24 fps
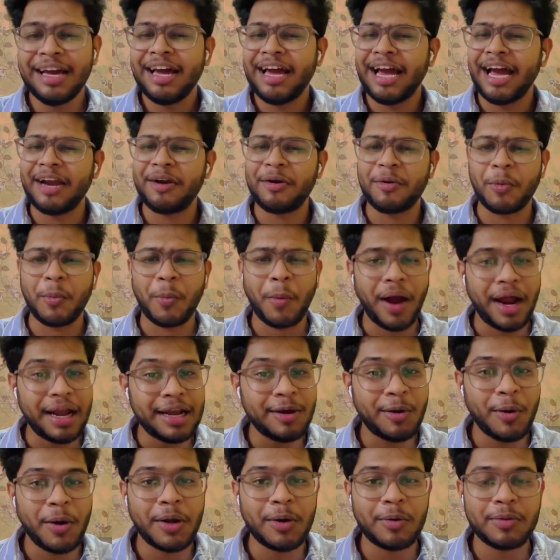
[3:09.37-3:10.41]
and while
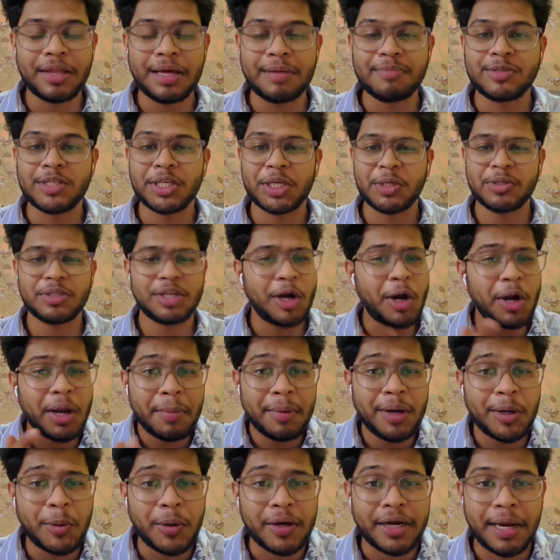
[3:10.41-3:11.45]
going to the MCQs you're not
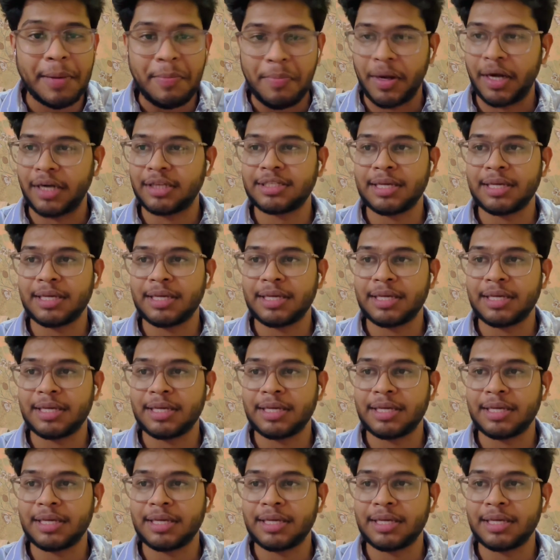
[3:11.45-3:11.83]
able to attempt it.